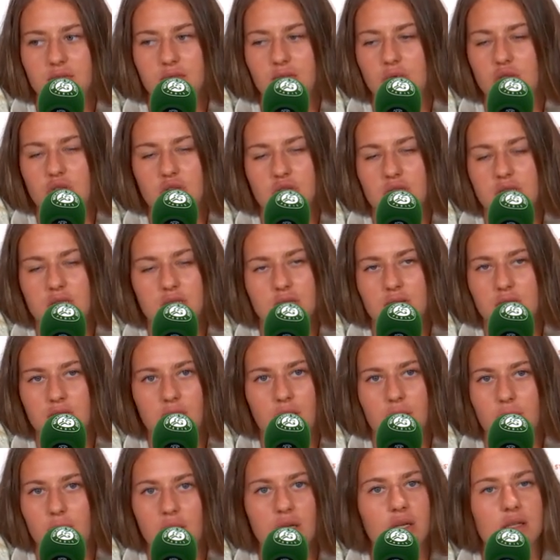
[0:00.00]

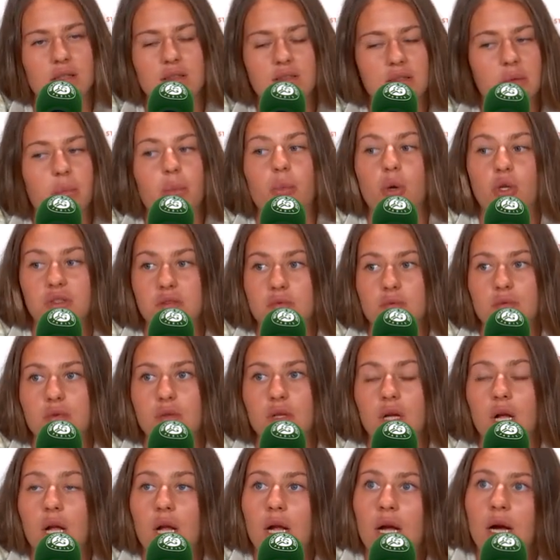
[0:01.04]
It's impossible.